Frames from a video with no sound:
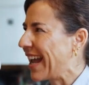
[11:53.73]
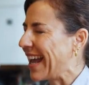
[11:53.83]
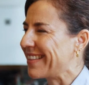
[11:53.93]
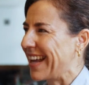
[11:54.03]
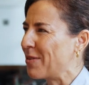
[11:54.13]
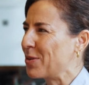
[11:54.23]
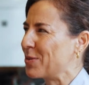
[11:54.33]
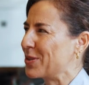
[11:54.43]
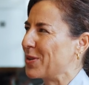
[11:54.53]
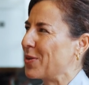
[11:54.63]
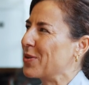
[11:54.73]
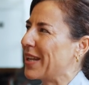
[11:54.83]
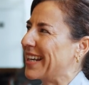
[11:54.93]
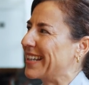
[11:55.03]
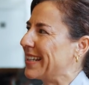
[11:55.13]
And now you would go
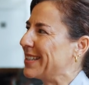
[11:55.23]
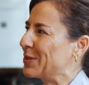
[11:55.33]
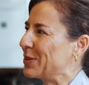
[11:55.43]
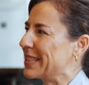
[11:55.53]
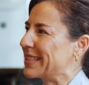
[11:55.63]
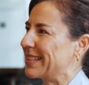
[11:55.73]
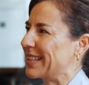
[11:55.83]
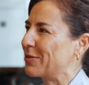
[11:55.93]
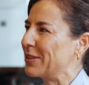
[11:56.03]
like into this like